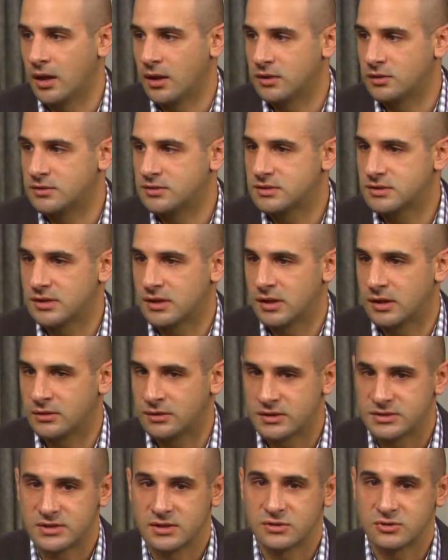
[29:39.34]
And at
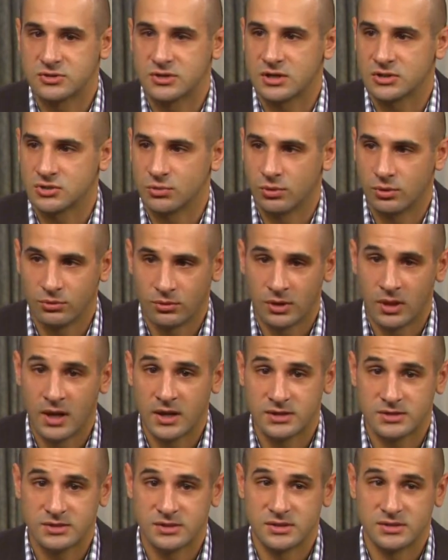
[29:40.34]
this intersection, we
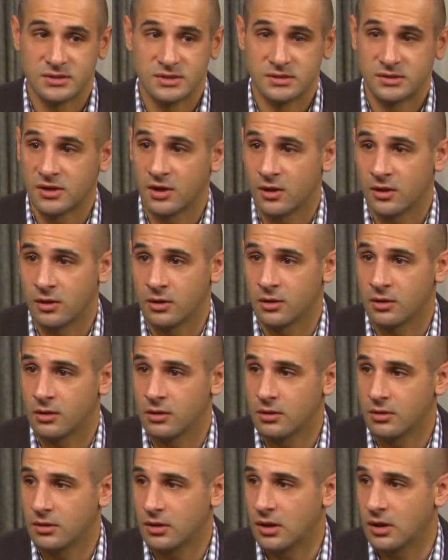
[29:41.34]
realized this entire
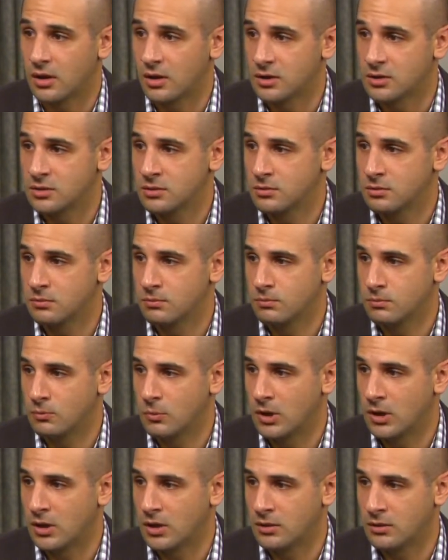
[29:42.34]
uh,
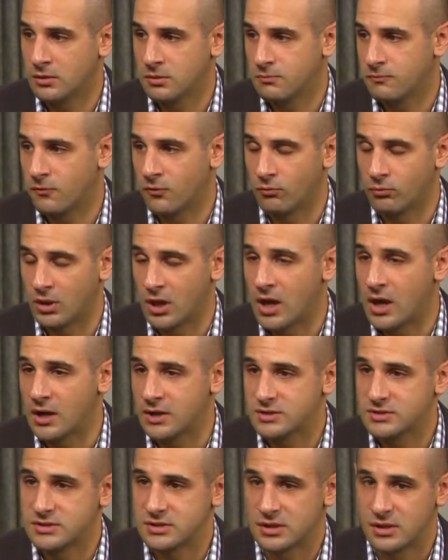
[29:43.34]
uh, for
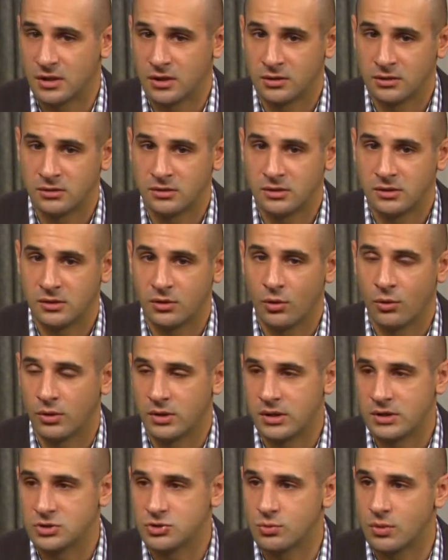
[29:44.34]
blocks and
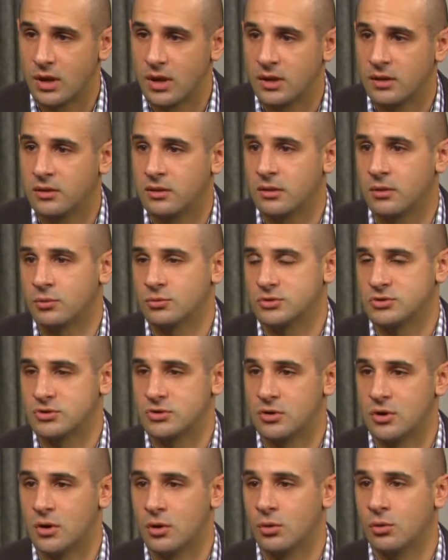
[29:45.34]
going each way. There was
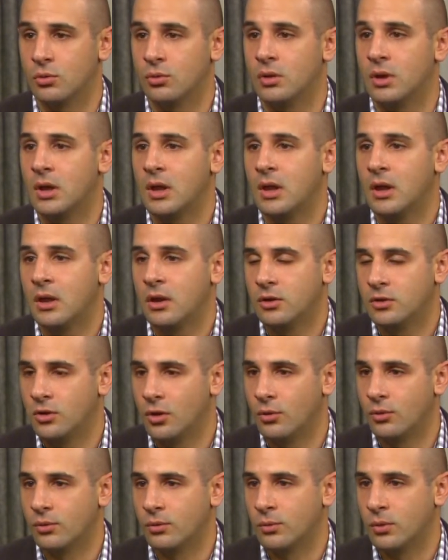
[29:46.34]
no
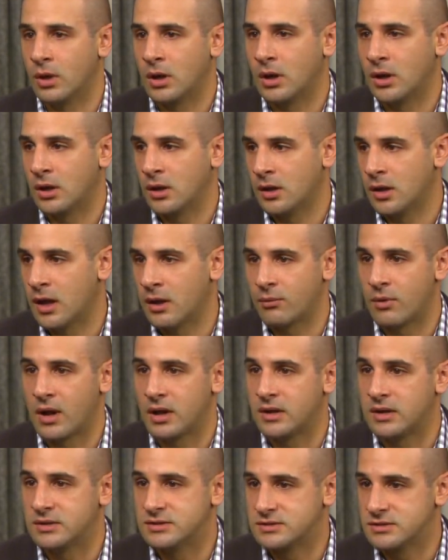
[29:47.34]
no uh,
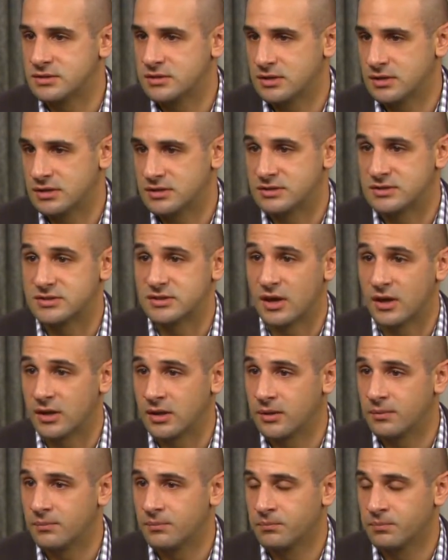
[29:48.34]
Iraqis mm -hmm. in mm-hmm.
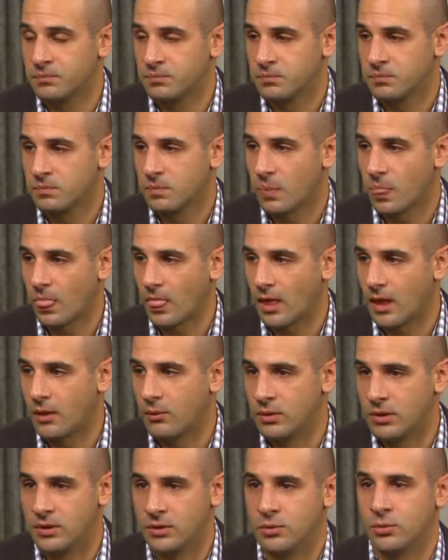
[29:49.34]
sight, mm -hmm. and
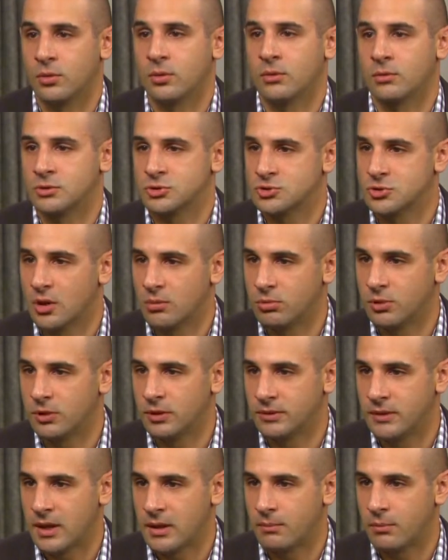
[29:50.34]
we knew we were in trouble
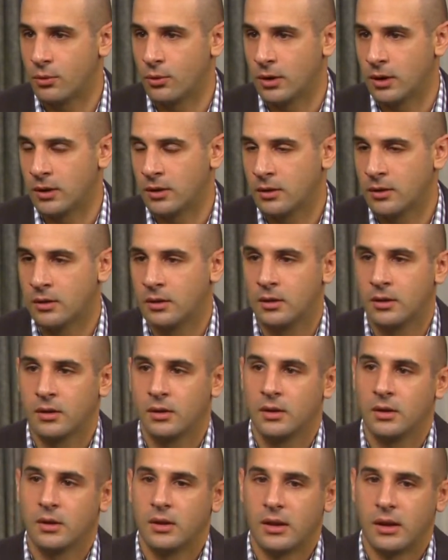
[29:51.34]
at that mm -hmm. point. Yeah,
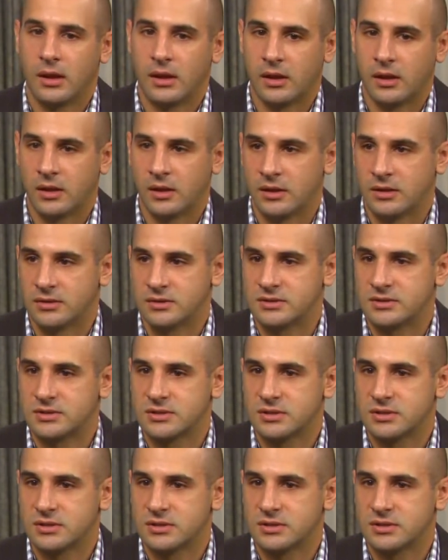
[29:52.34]
and